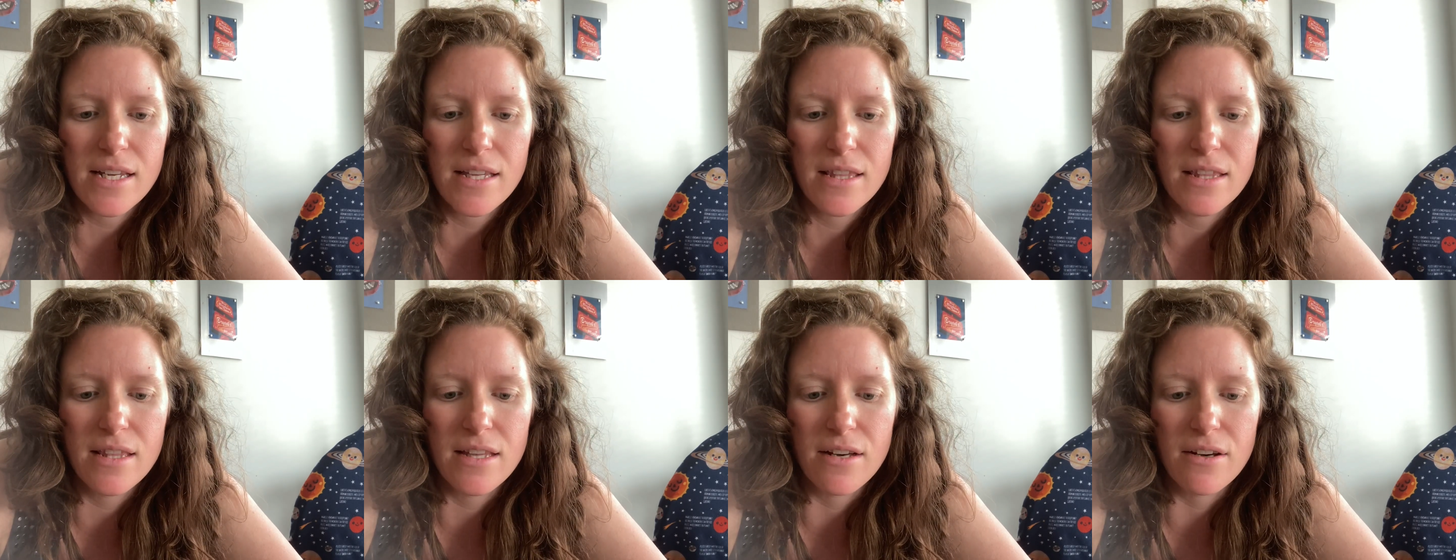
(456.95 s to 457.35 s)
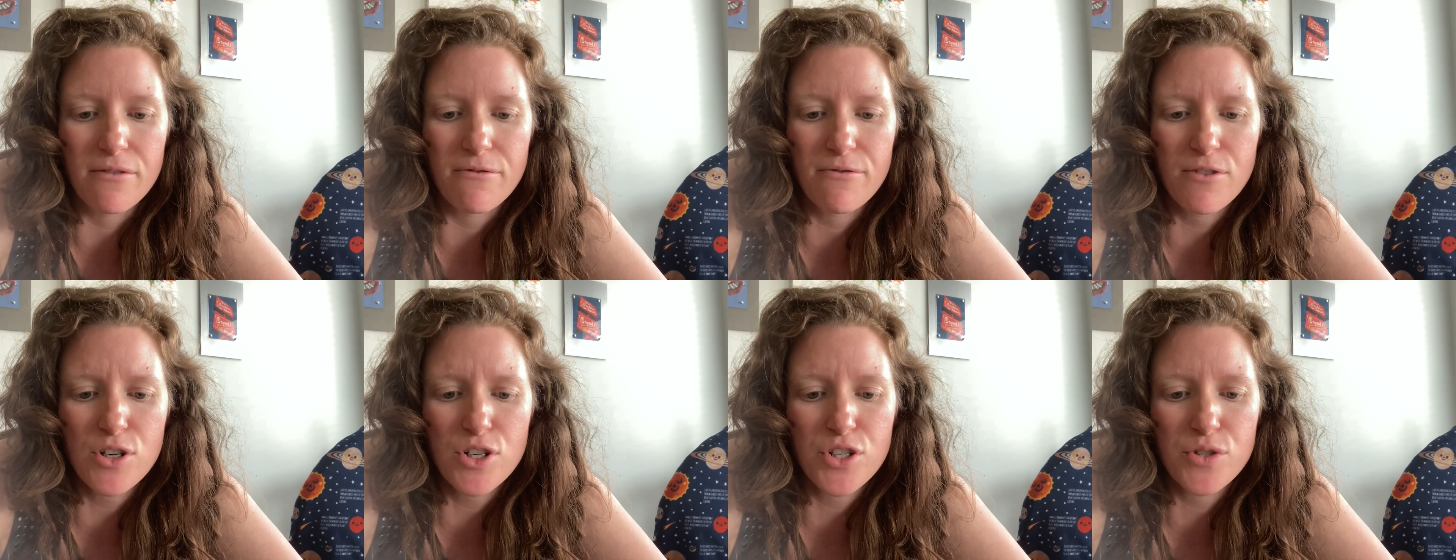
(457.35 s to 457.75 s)
the
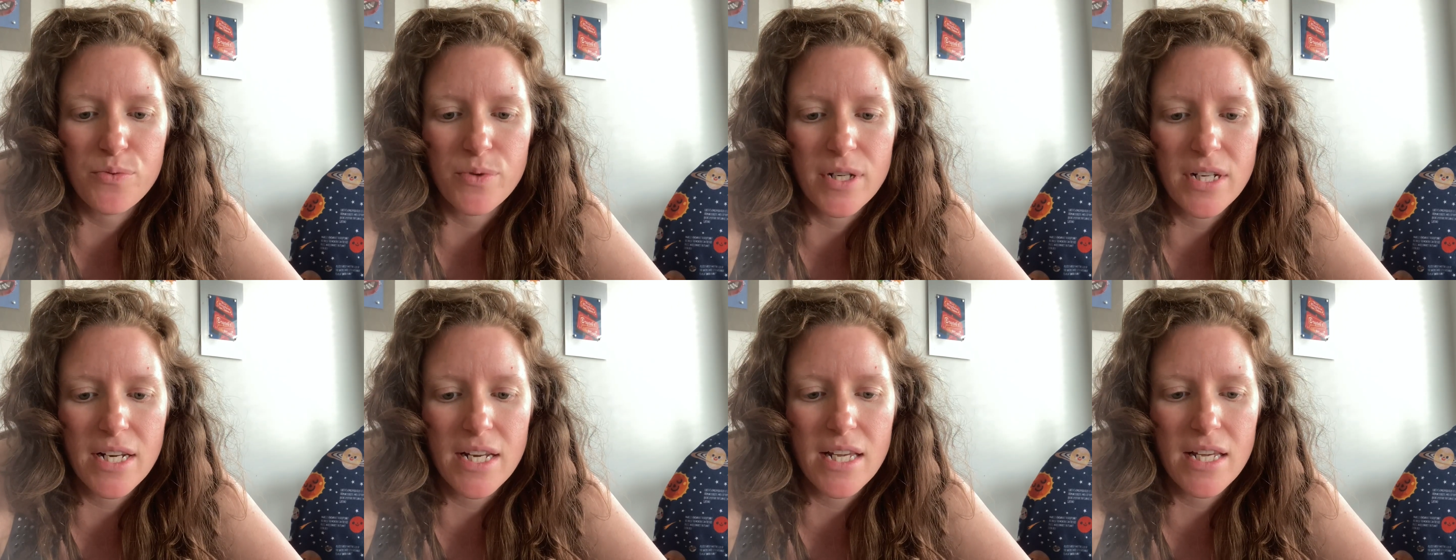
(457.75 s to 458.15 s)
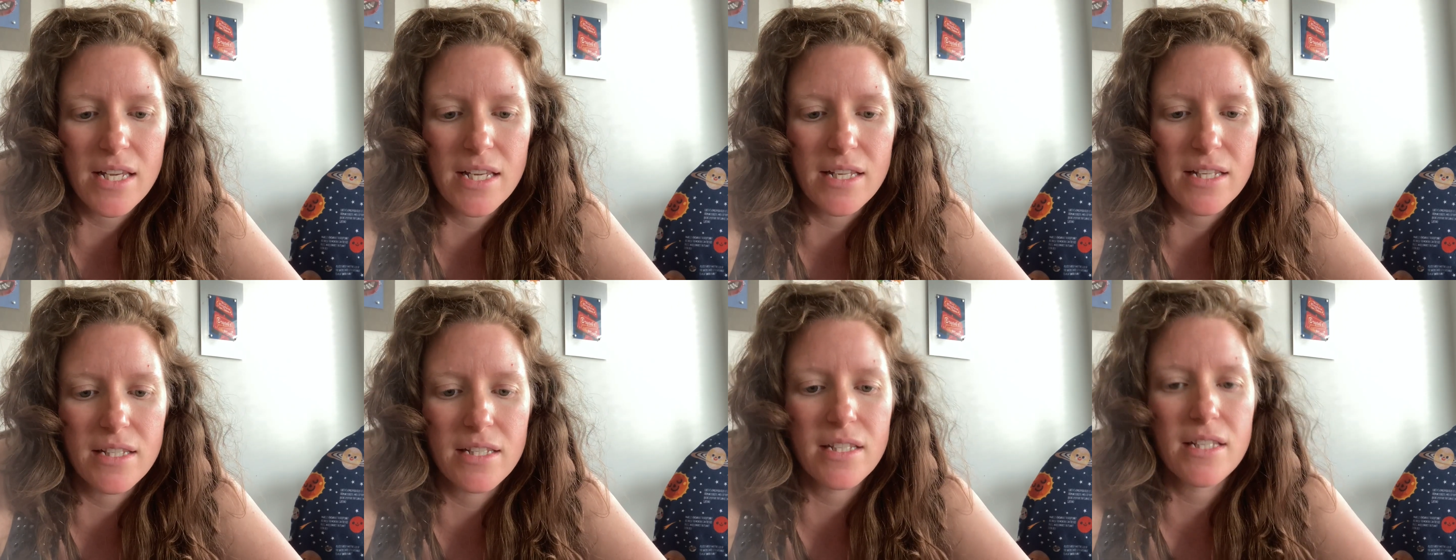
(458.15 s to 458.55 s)
first one
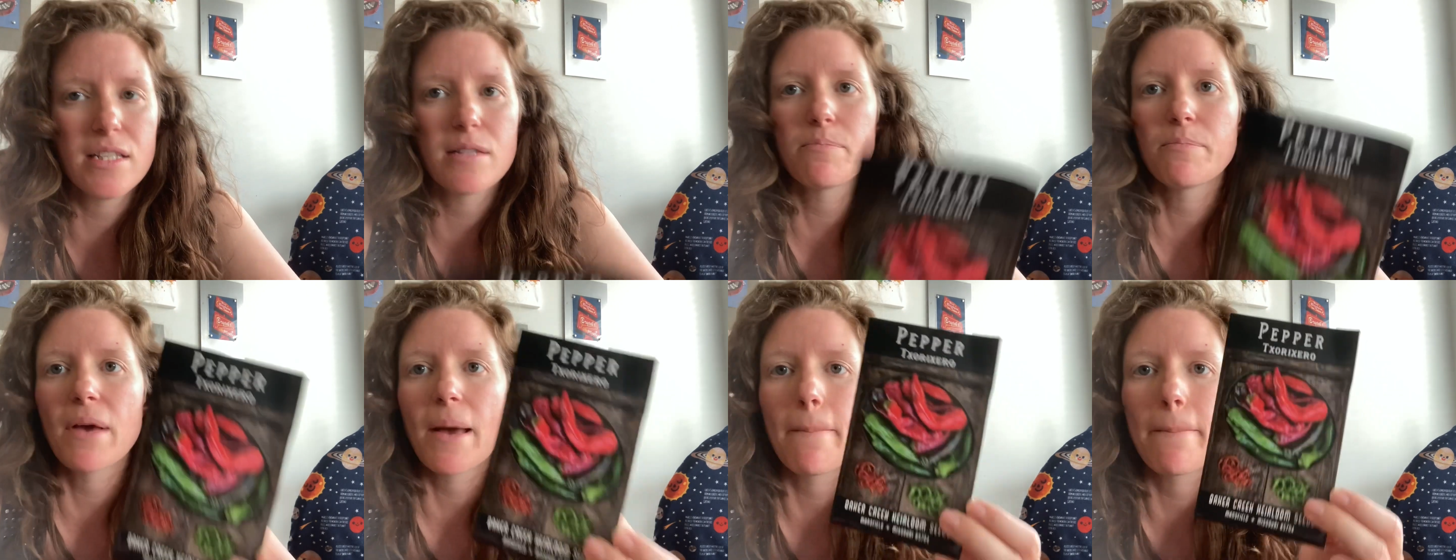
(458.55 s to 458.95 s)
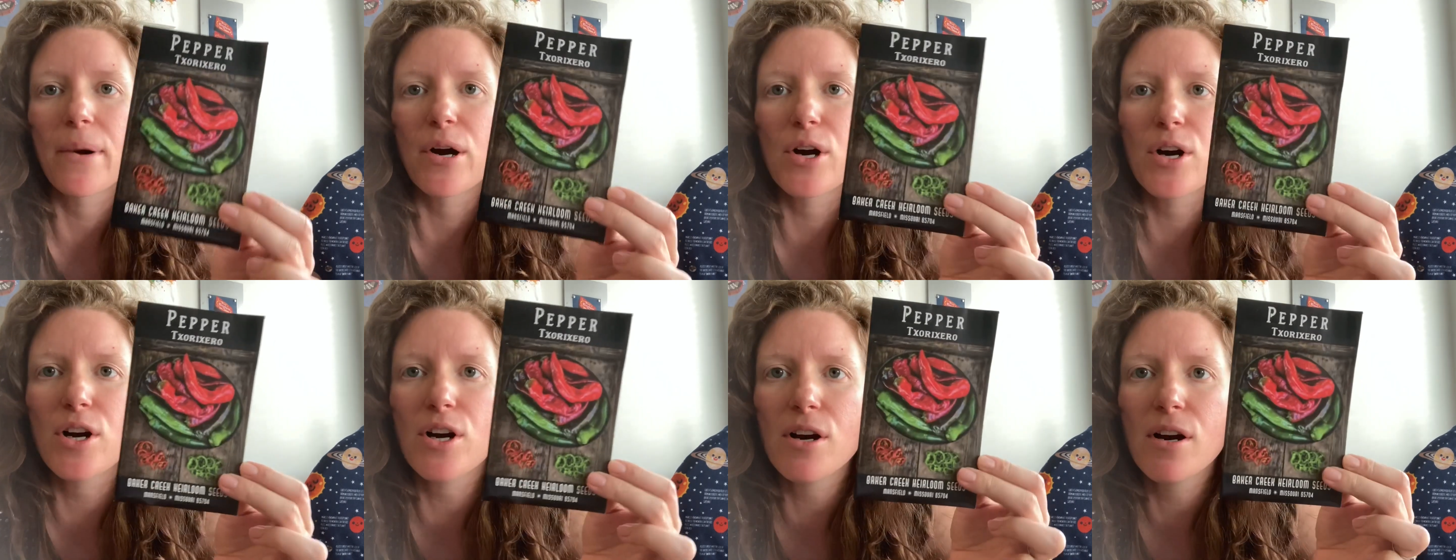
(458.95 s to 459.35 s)
is this
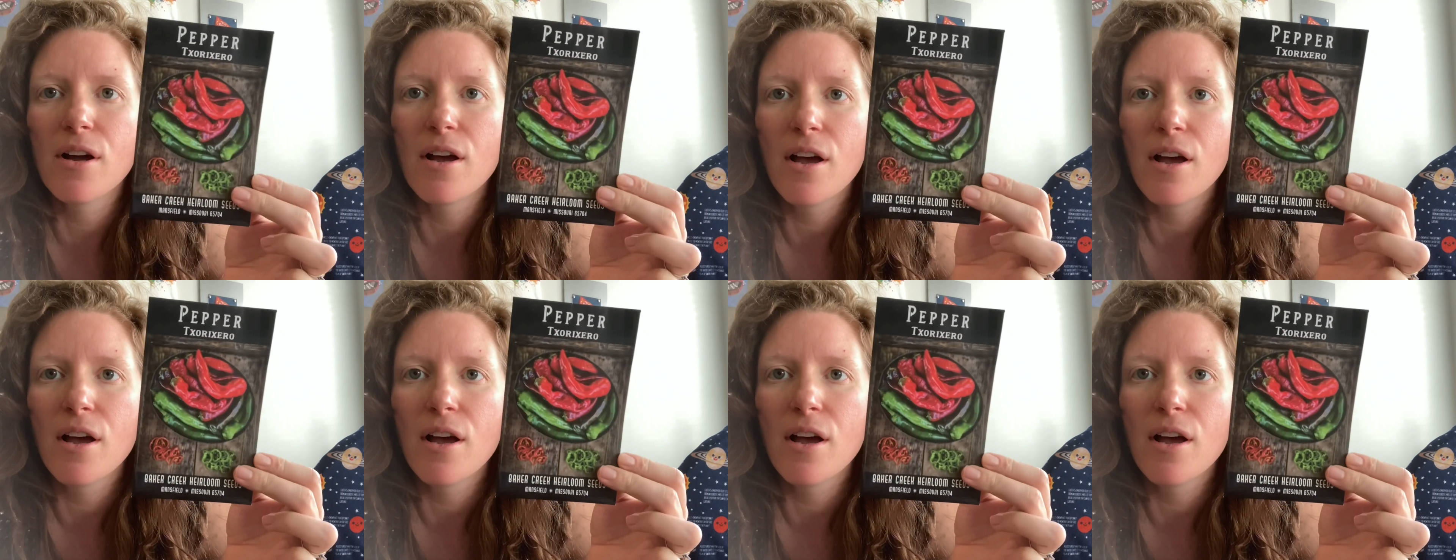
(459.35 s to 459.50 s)
pepper